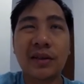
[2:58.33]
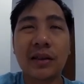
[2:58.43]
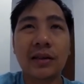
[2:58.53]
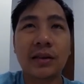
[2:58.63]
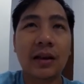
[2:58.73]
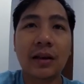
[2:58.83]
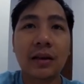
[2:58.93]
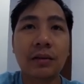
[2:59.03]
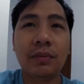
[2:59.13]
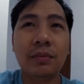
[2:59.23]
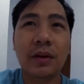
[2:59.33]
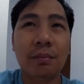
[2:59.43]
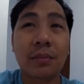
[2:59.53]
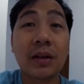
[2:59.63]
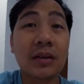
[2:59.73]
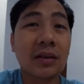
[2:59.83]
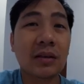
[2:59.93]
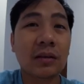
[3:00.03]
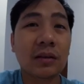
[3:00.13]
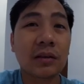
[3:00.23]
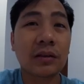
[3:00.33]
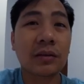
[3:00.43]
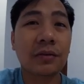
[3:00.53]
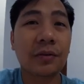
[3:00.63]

stay maybe a month or